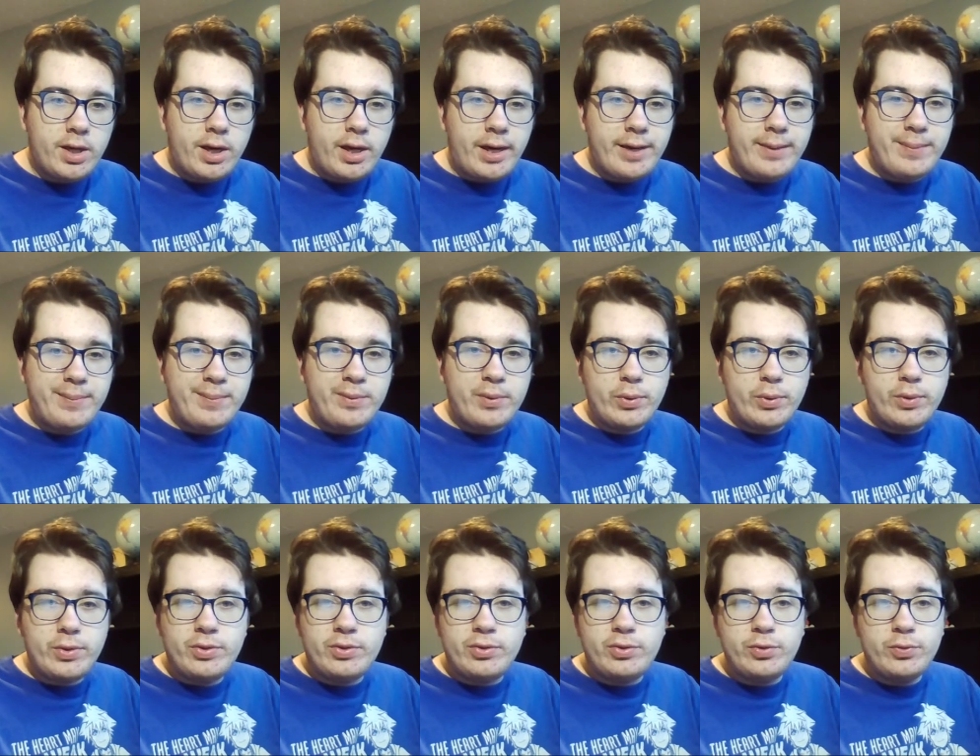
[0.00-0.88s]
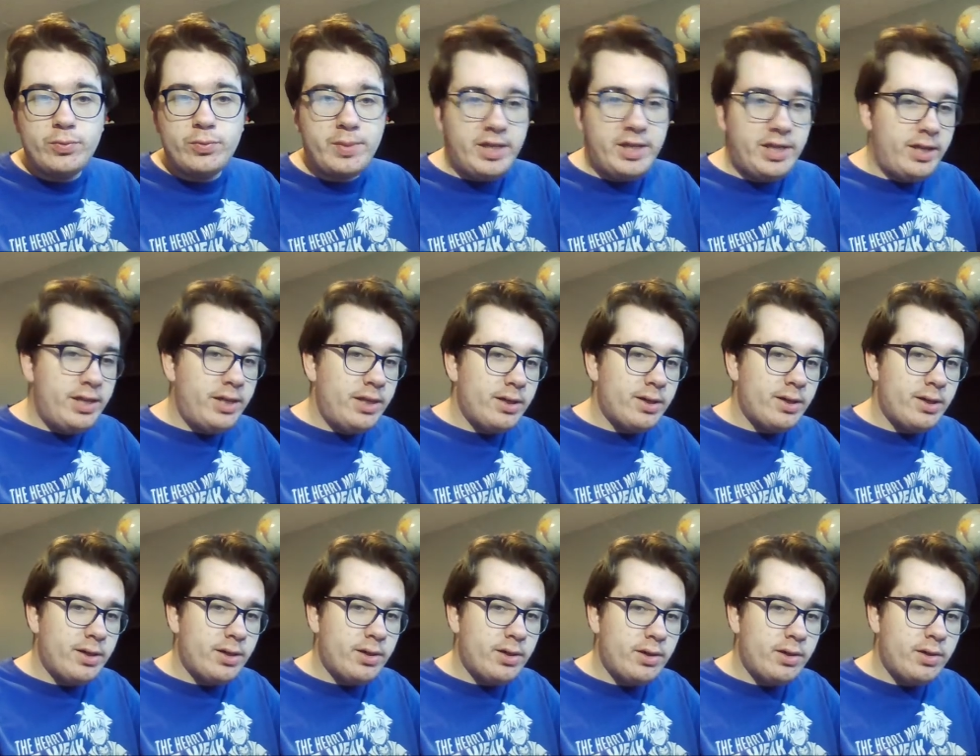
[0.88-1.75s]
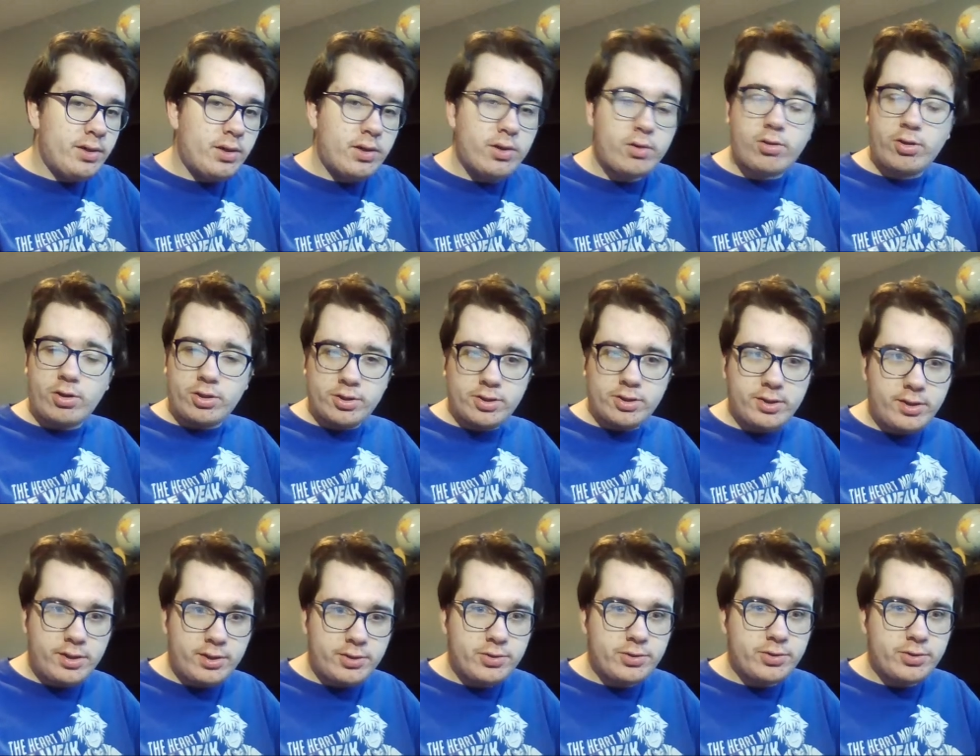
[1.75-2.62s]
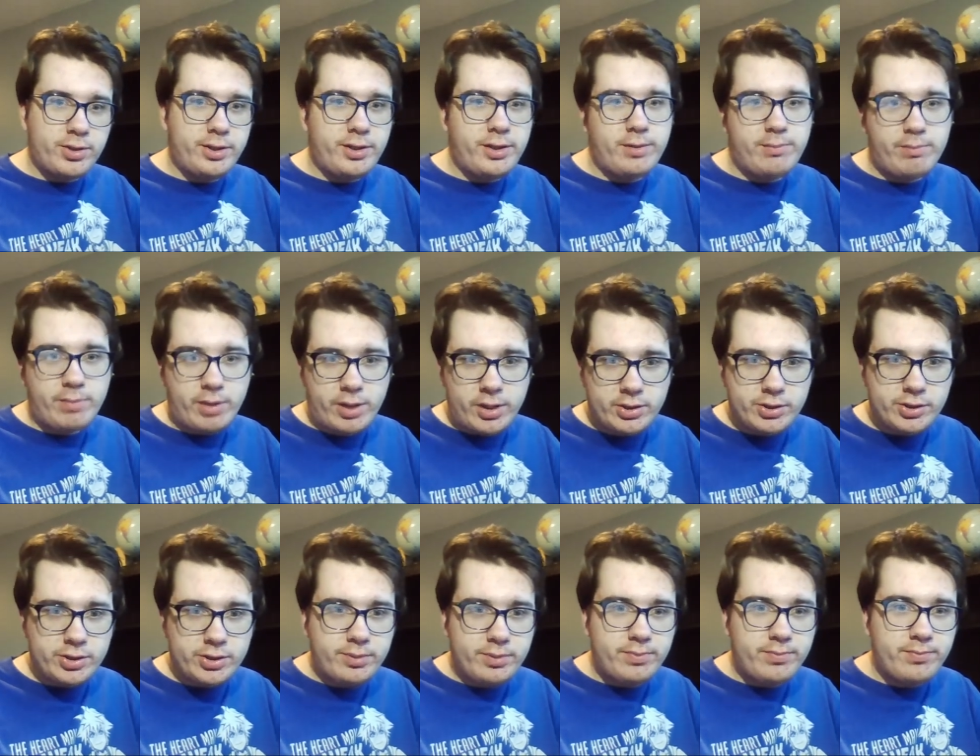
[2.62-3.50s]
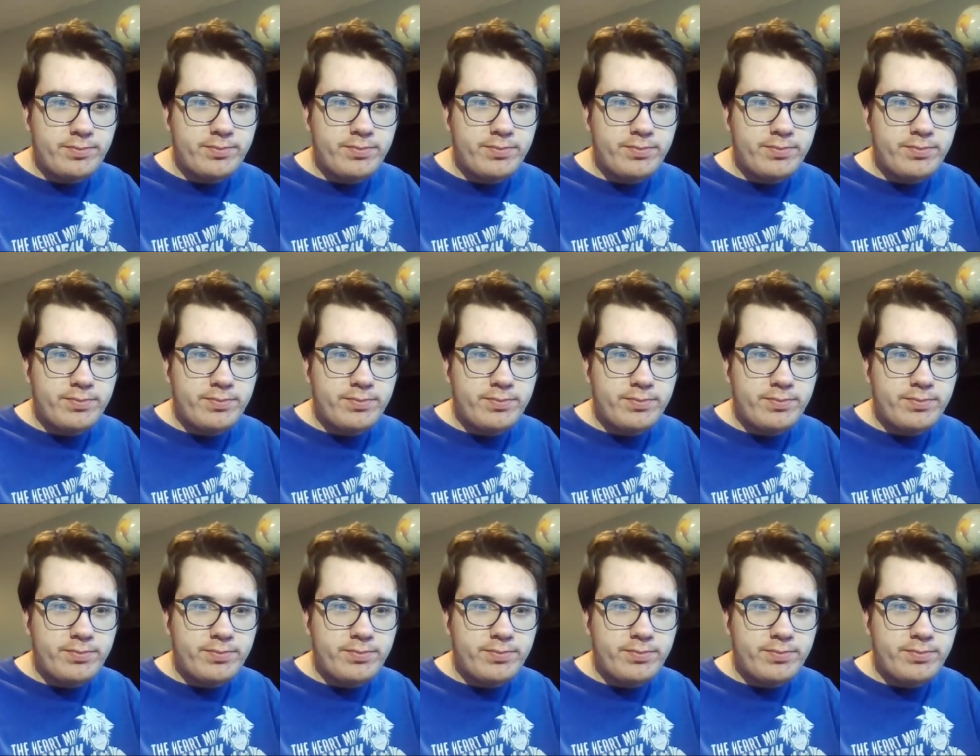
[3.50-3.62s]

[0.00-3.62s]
I'm going to be across the country in Boston.